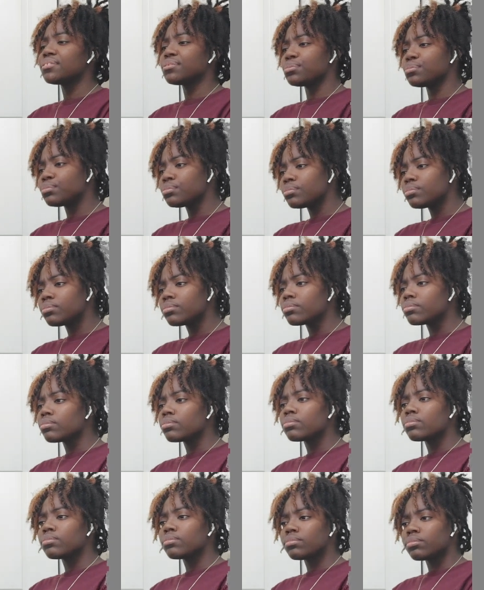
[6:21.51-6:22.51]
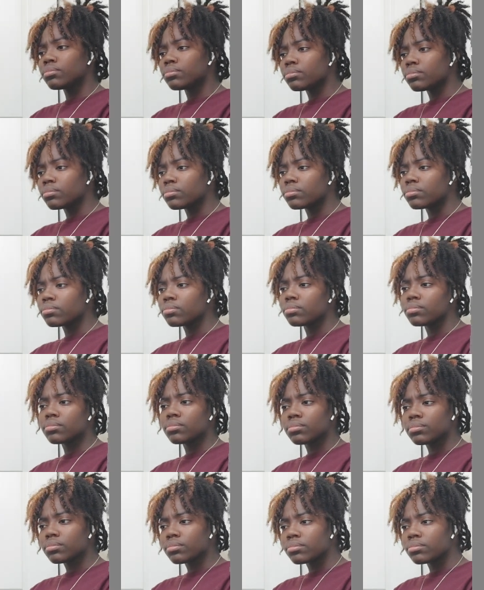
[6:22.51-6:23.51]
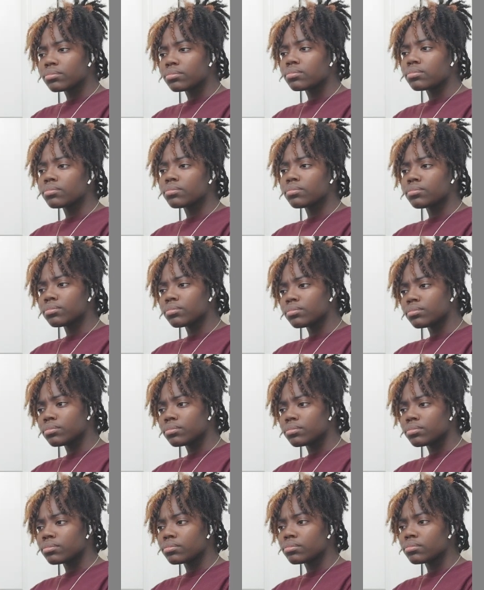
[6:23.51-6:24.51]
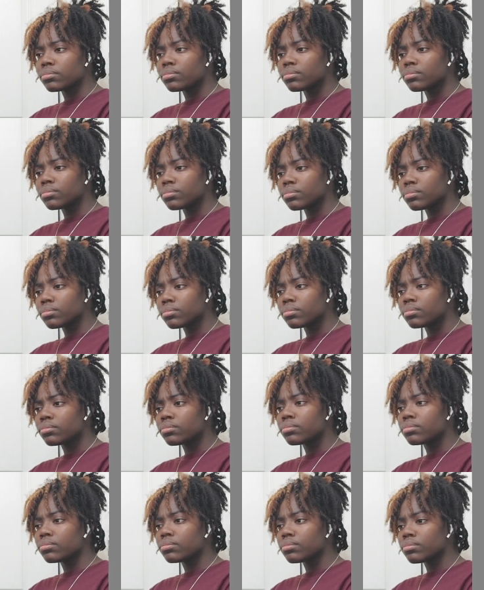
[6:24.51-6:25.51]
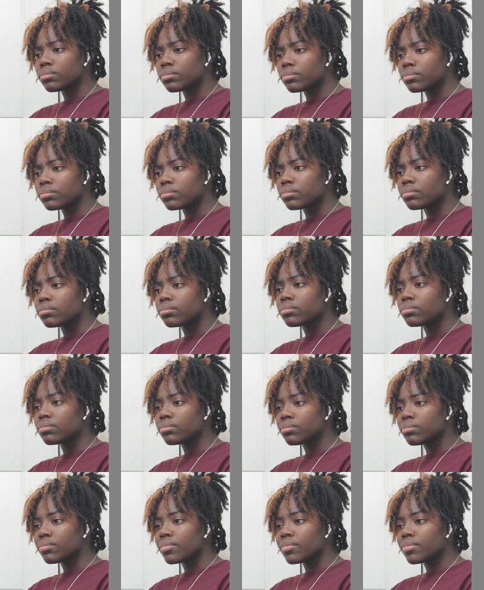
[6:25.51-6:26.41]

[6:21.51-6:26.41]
(no one is talking)